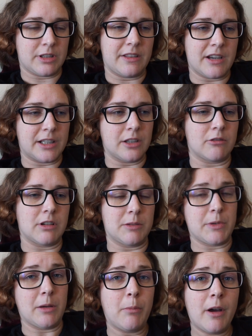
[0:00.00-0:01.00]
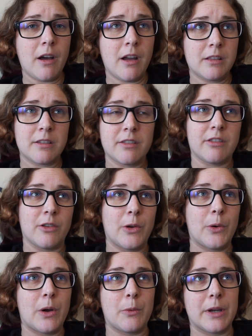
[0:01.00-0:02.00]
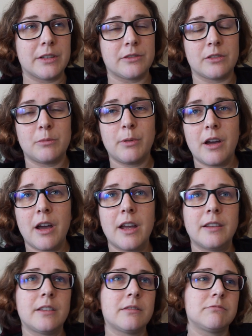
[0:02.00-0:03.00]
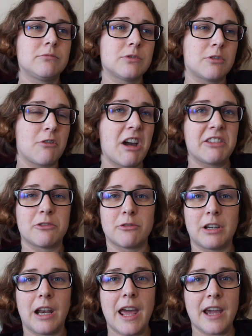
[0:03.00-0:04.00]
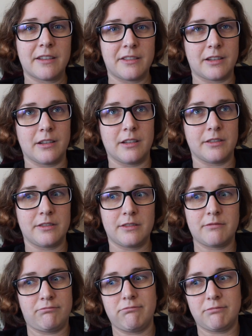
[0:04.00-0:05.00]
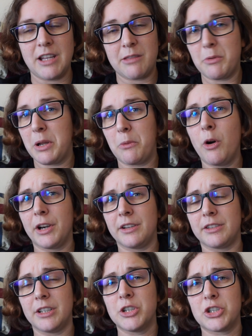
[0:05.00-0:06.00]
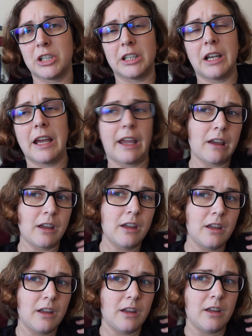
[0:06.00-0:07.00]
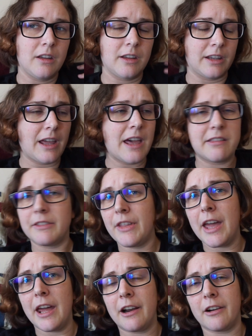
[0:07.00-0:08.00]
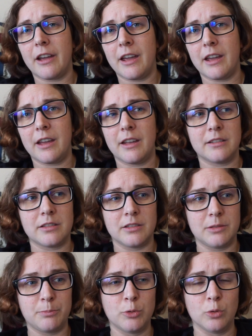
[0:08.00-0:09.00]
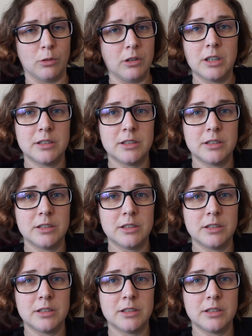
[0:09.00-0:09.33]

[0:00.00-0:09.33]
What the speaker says: decided to run me a bath, so I went into the bath, tried to relax, because that's what I wanted initially, like gas and air and the pool.